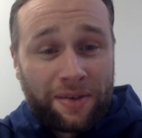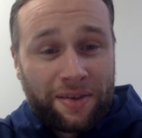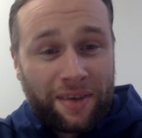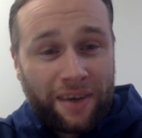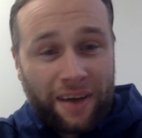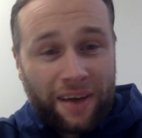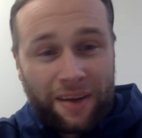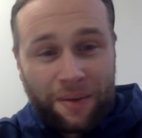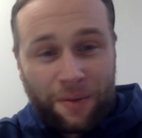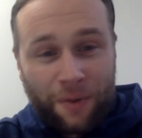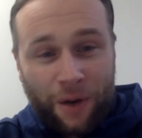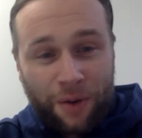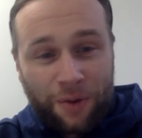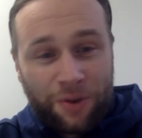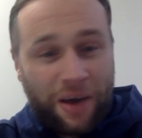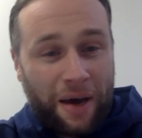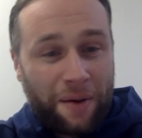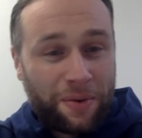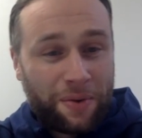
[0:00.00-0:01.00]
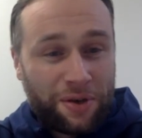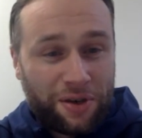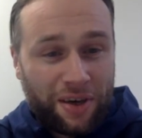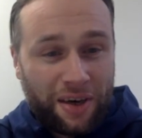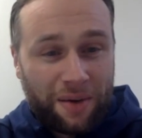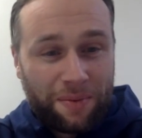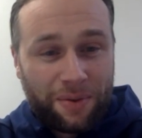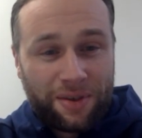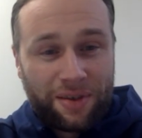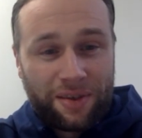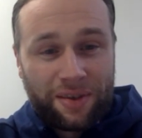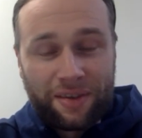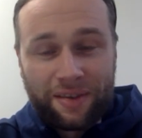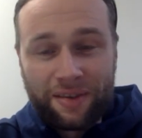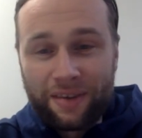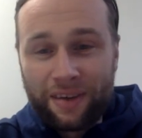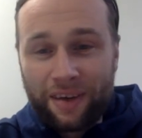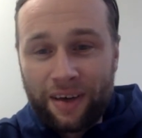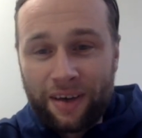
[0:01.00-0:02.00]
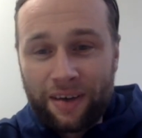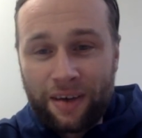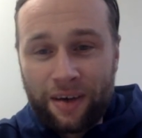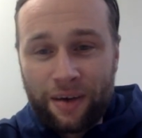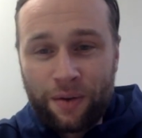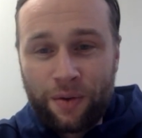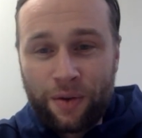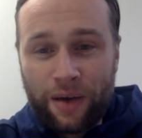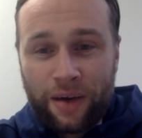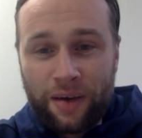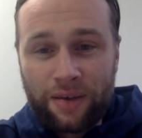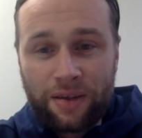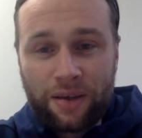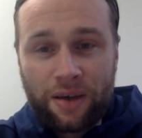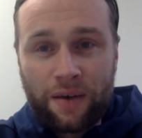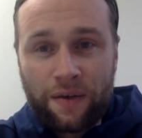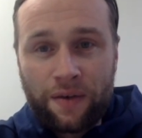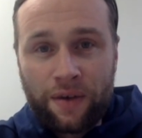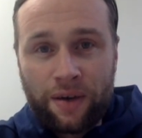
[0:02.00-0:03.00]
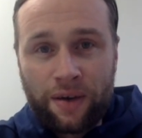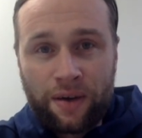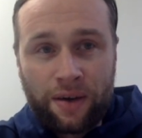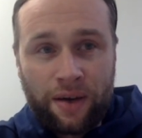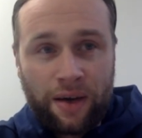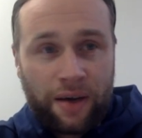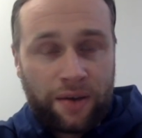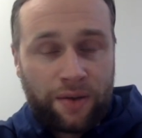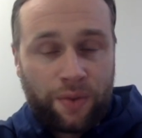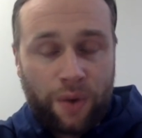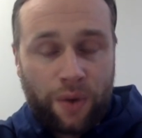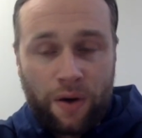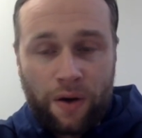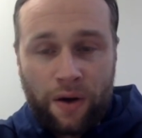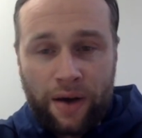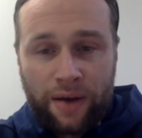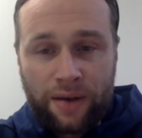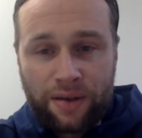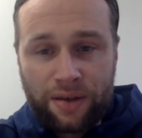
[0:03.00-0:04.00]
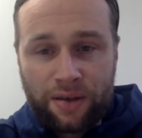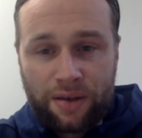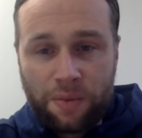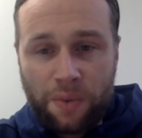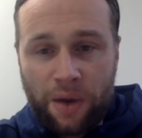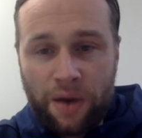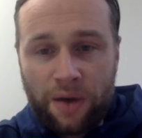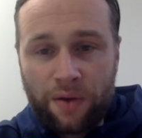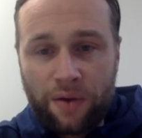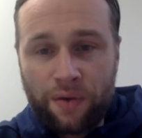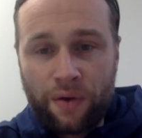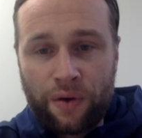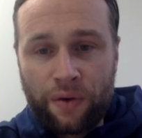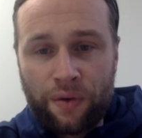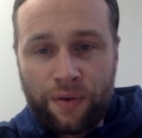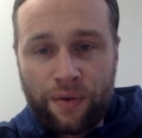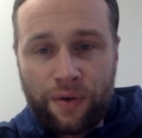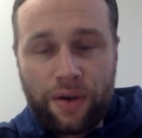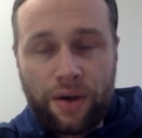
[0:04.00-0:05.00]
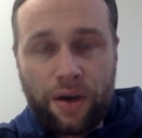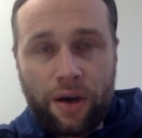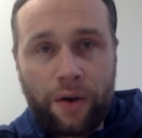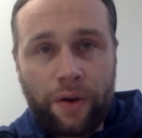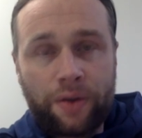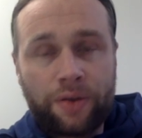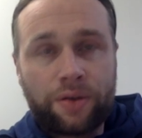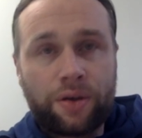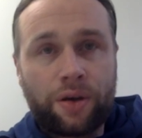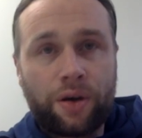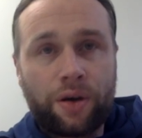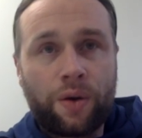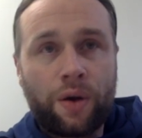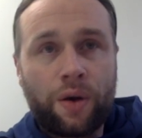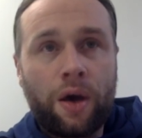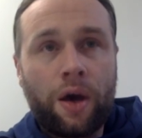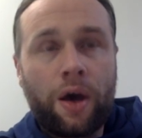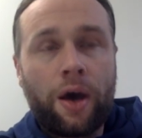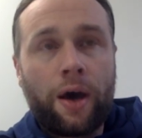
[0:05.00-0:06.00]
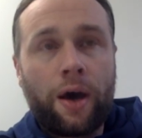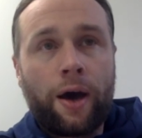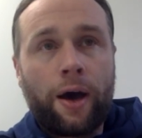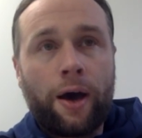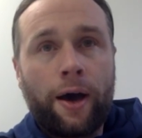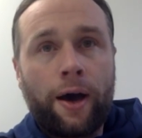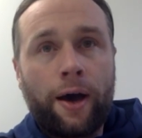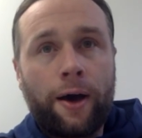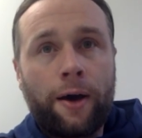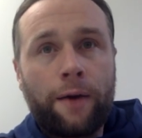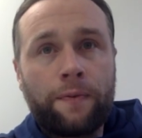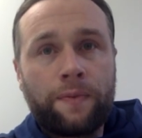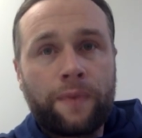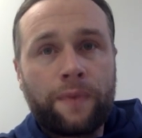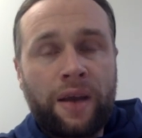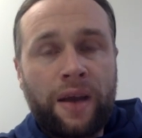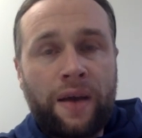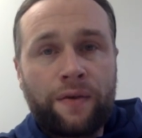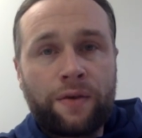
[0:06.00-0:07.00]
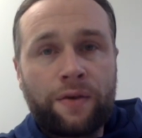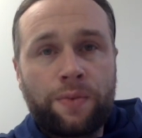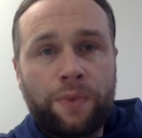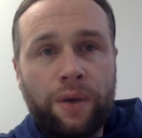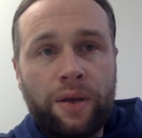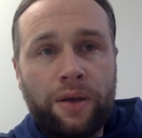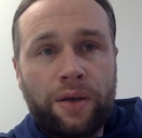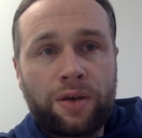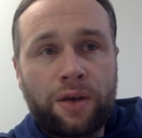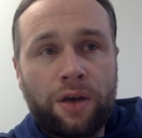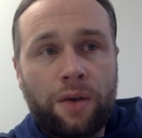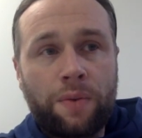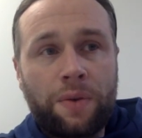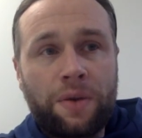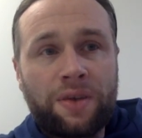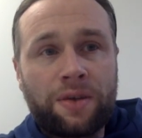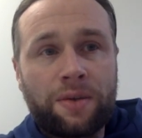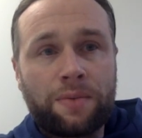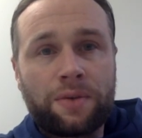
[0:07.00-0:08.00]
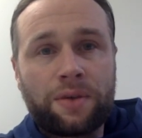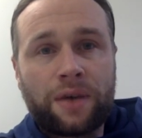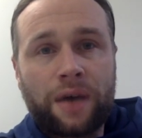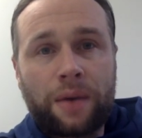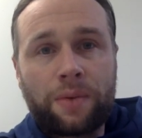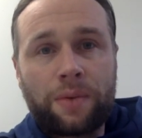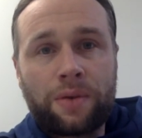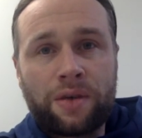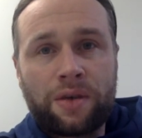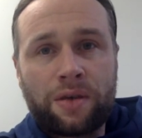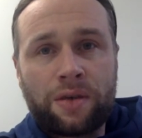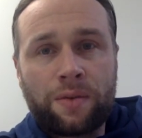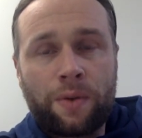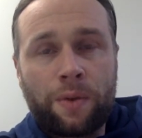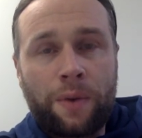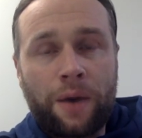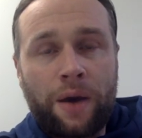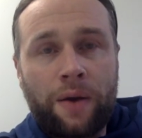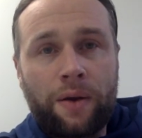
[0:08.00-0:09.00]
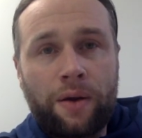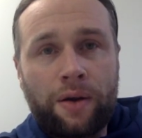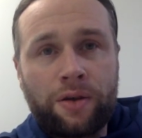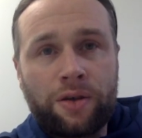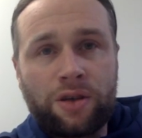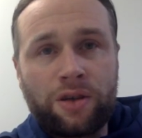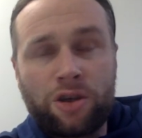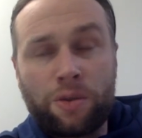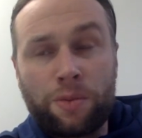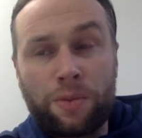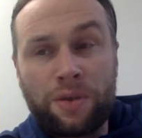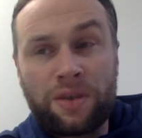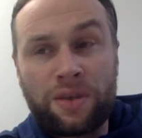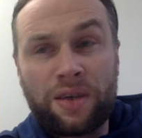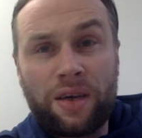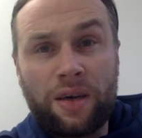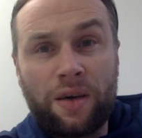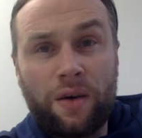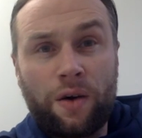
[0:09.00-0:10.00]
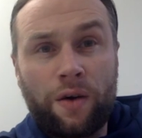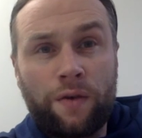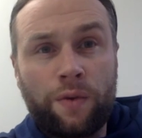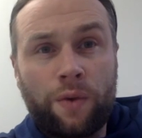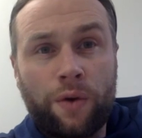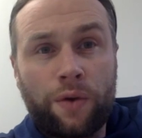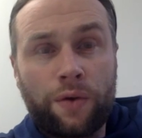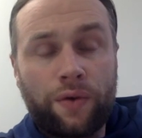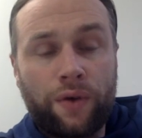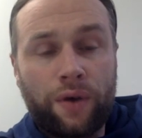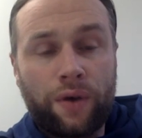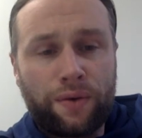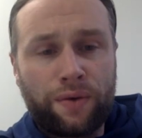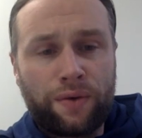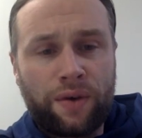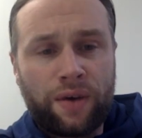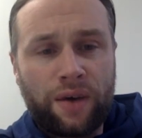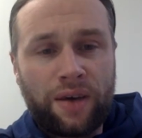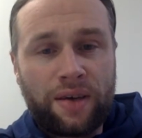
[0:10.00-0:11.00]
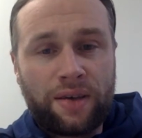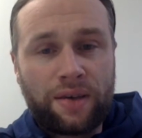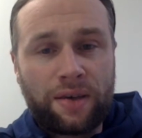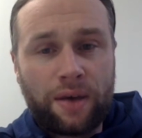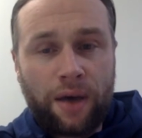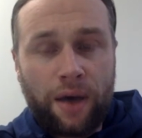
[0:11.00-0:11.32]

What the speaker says: and the World Championships and all that stuff. And that's where I anticipate the 3-on-3 going. So inevitably, there's going to be some skepticism about the legitimacy of what 3-on-3 is.